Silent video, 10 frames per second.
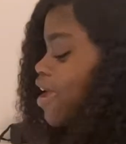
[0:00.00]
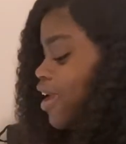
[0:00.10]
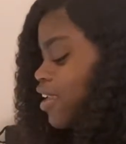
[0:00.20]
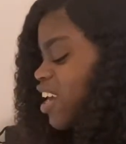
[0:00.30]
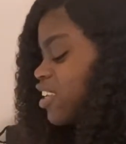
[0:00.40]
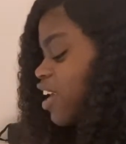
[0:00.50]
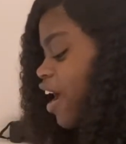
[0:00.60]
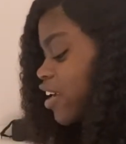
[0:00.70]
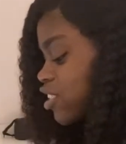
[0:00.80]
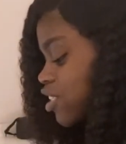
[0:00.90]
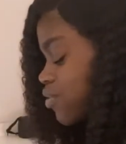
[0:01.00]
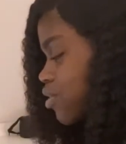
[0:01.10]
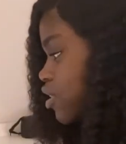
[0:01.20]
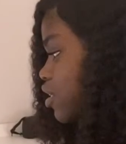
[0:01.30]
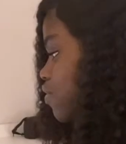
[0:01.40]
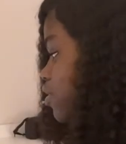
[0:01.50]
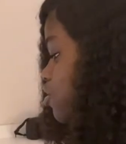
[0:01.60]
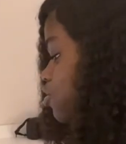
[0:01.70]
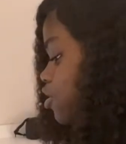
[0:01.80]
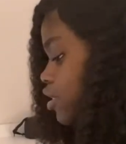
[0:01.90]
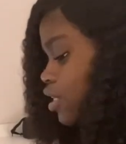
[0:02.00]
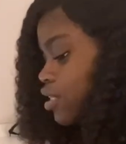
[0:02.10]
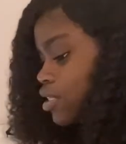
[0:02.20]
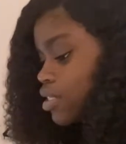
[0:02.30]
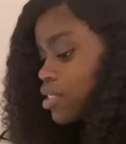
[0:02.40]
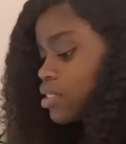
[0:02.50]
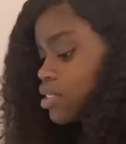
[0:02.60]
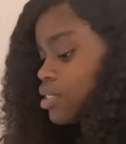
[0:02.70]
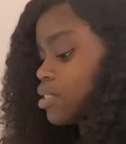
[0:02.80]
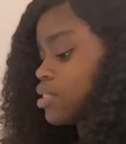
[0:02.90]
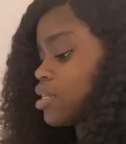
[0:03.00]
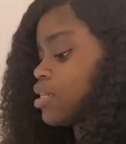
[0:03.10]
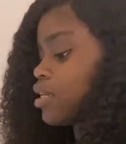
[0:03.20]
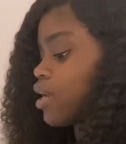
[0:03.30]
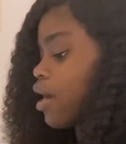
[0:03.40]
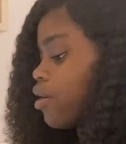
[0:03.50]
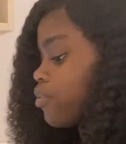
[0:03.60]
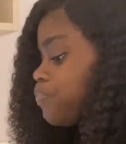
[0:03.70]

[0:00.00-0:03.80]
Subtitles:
and I actually want to even start getting into sending out